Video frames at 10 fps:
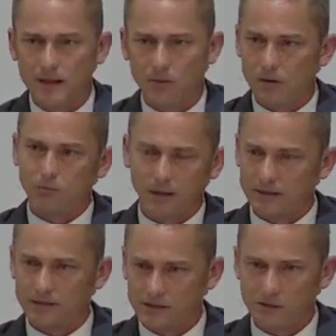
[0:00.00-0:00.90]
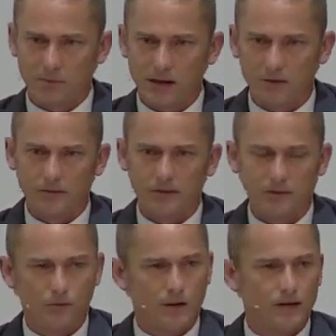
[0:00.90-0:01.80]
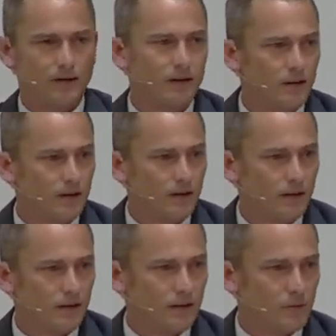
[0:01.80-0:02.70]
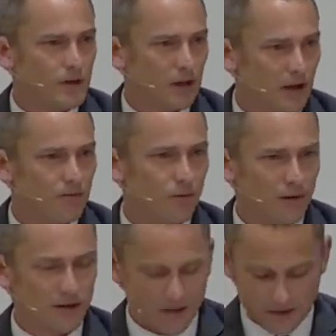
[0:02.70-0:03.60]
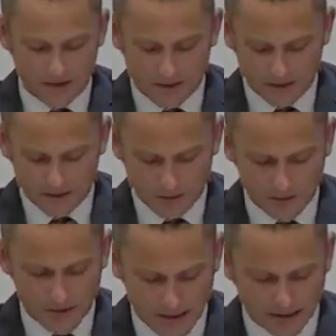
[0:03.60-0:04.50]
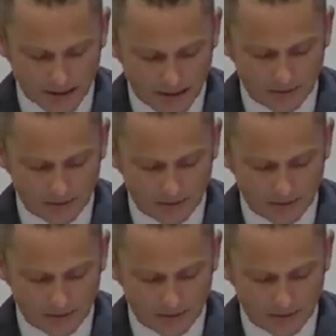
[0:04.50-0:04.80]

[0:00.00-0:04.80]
And what blessings abound when we love one another with that kind